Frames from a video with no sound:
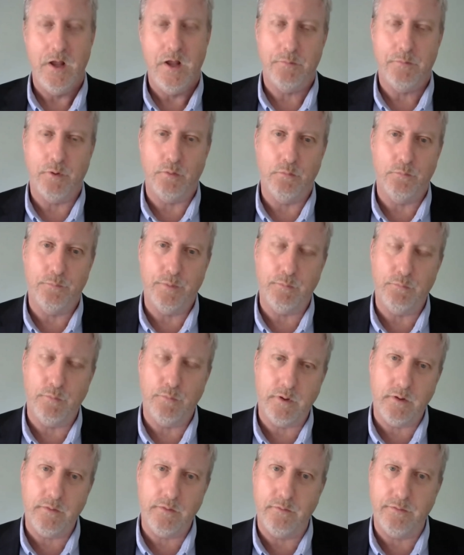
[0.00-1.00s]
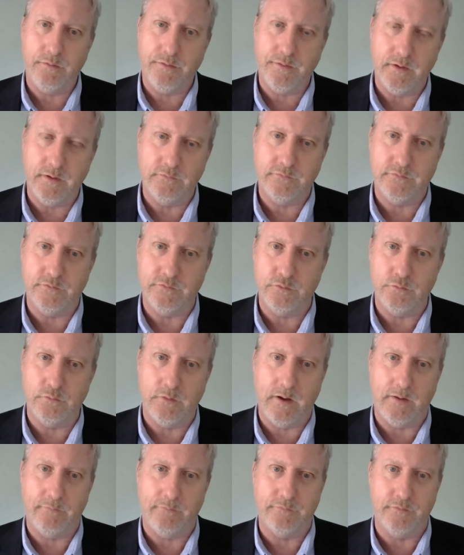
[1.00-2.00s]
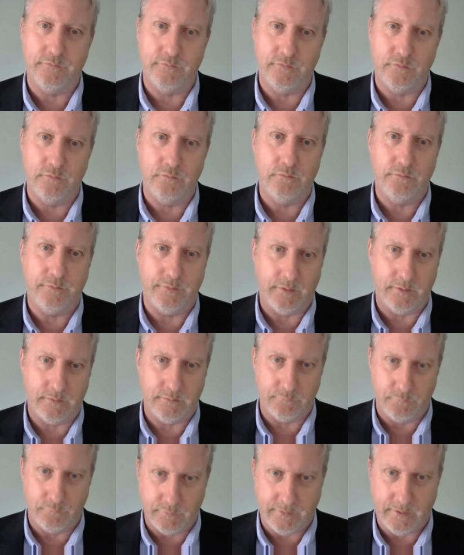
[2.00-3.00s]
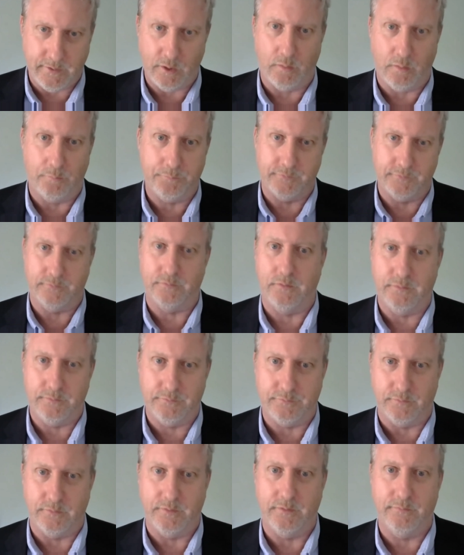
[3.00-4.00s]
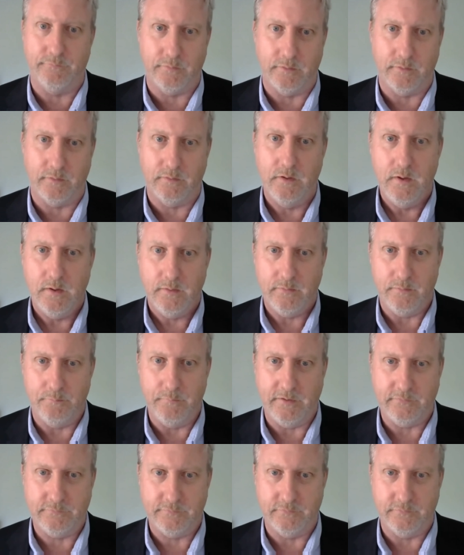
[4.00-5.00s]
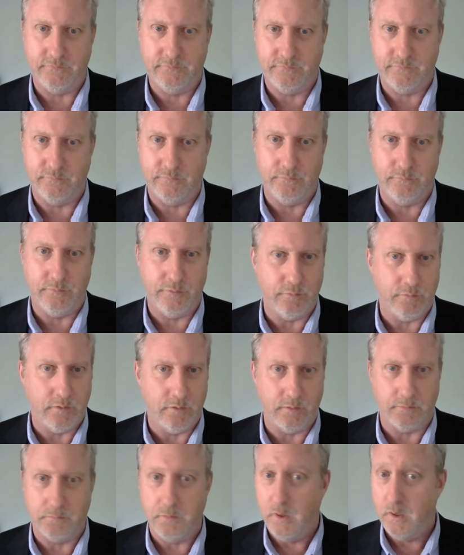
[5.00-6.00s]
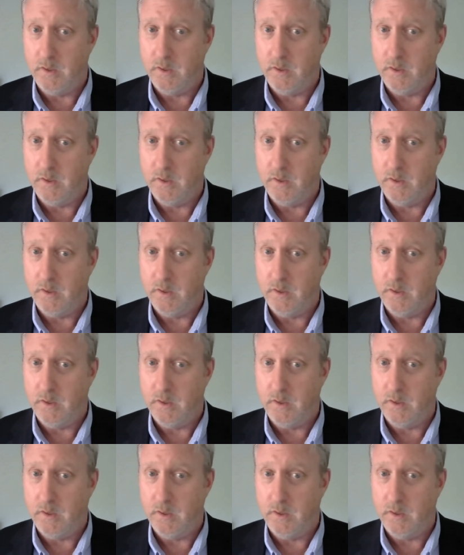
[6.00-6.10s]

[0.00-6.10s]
But what other things did you have to do to really help to deliver the message to your